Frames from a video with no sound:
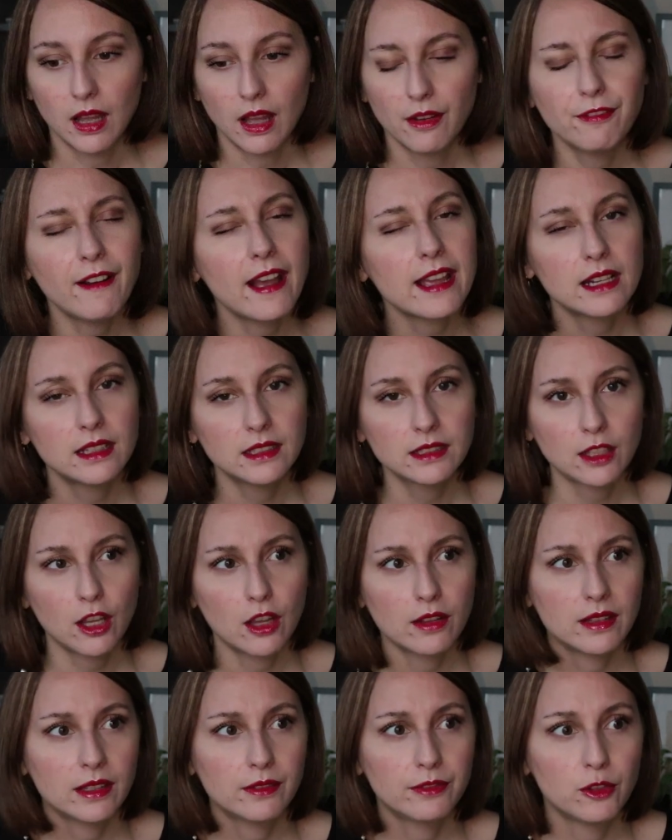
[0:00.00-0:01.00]
a final
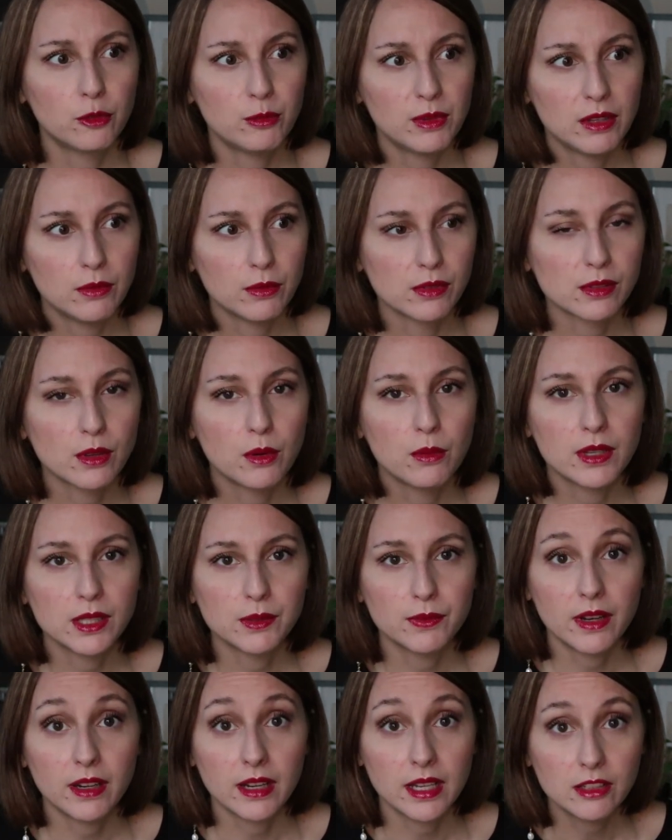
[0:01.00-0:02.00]
thought that for me was
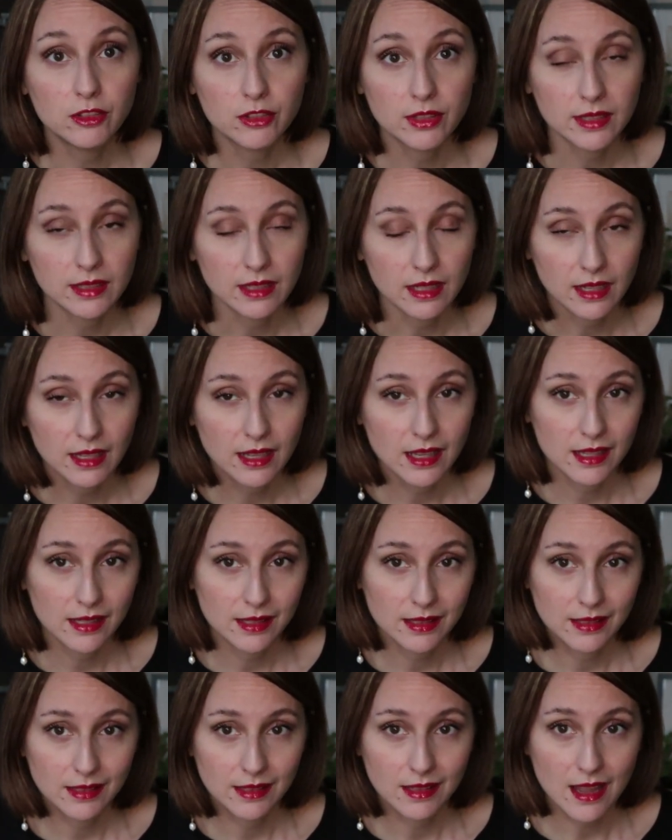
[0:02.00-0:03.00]
always very interesting
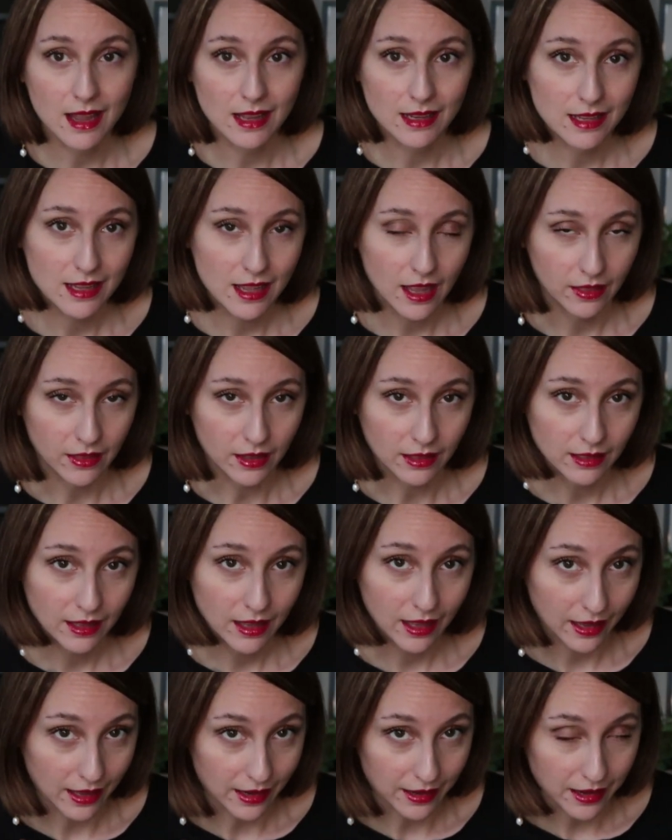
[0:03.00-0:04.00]
is the idea that
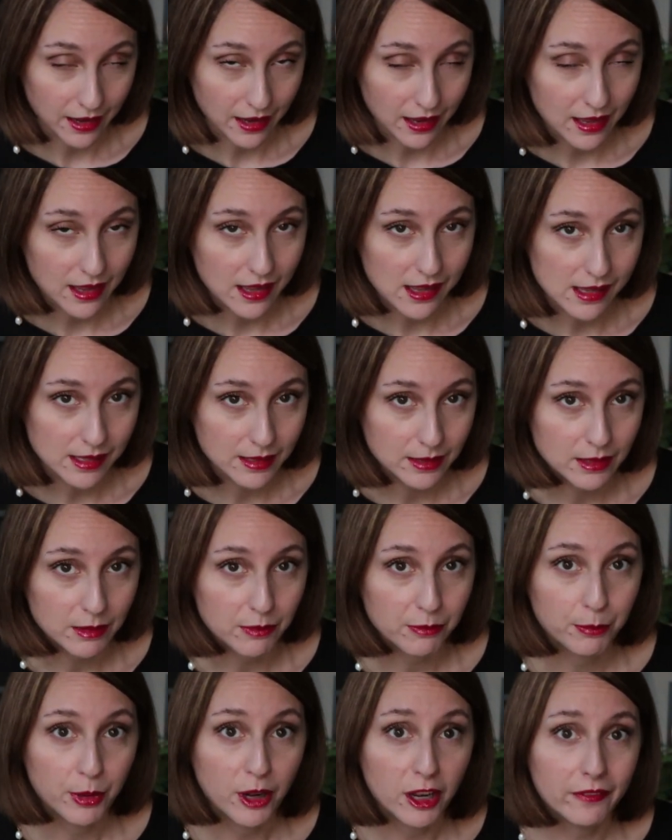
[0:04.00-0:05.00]
Kegare is
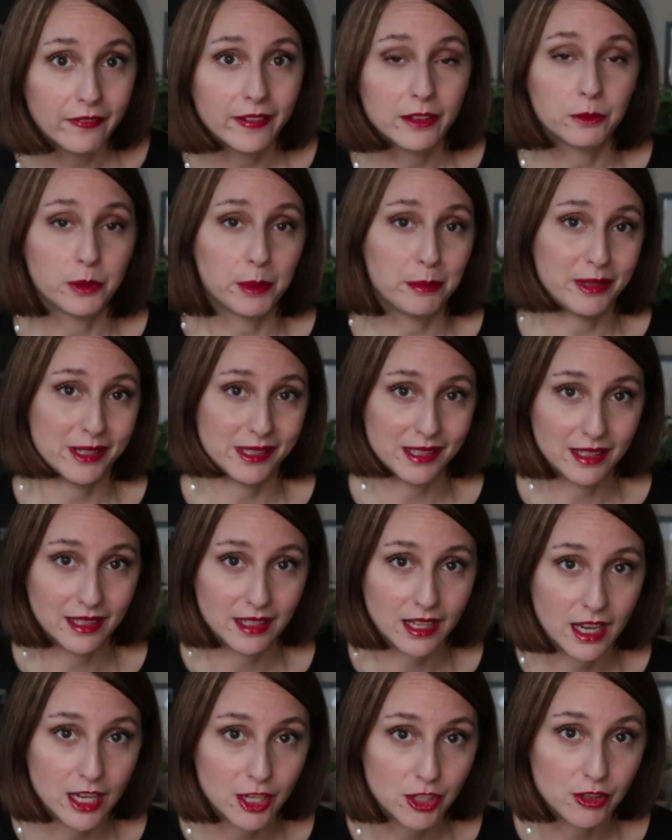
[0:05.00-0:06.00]
the perfect
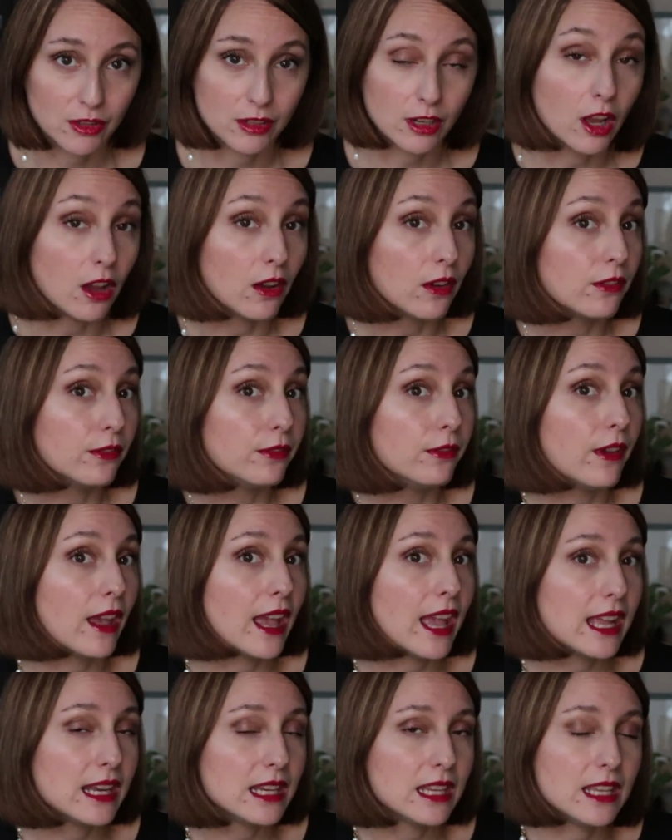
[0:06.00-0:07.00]
representation of
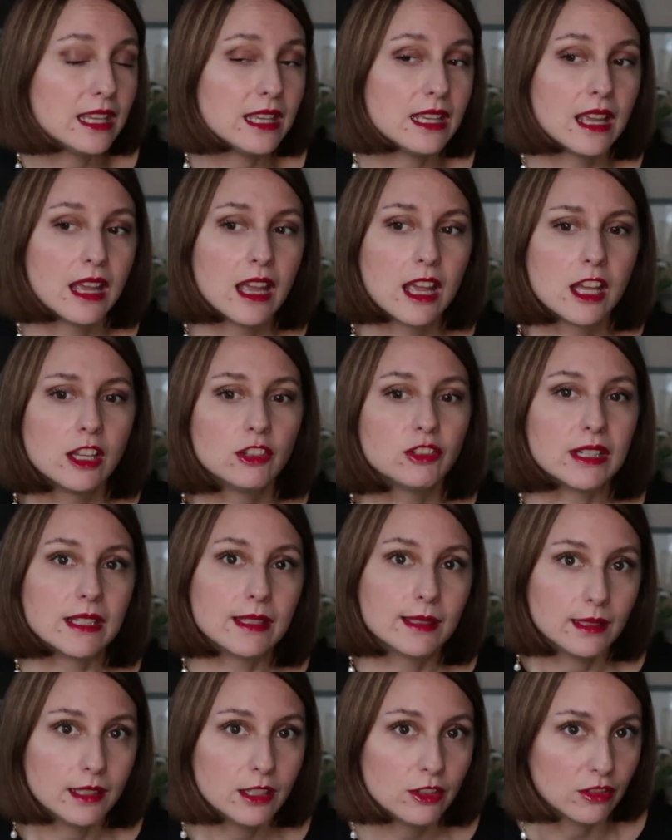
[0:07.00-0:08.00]
any
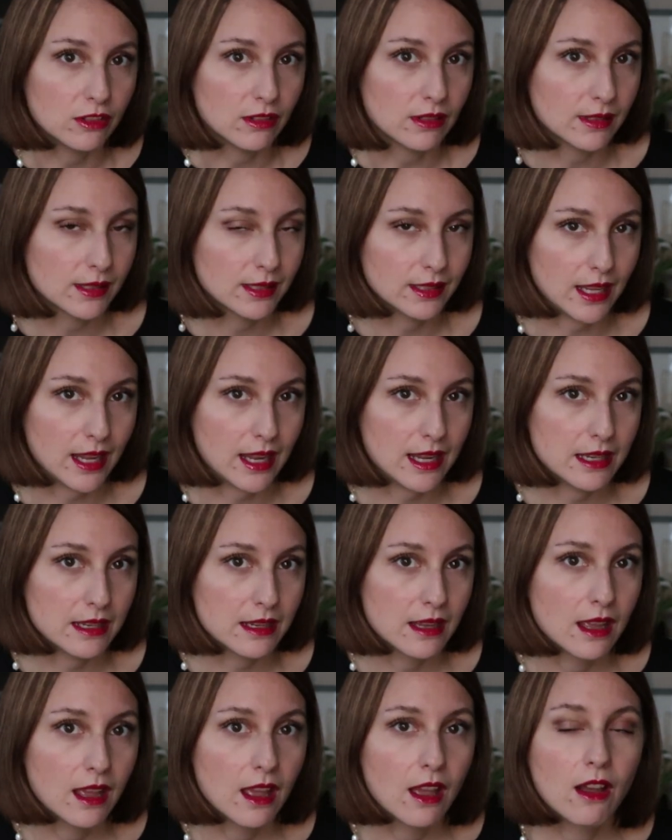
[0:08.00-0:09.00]
transitional state.